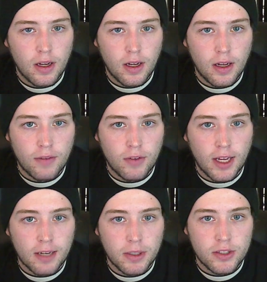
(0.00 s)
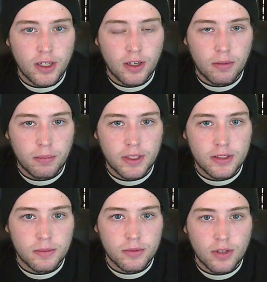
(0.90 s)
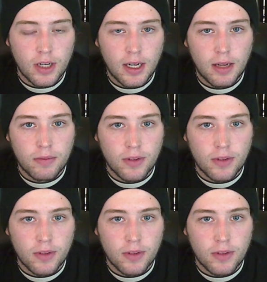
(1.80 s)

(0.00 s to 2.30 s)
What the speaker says: If you like my channel, please subscribe.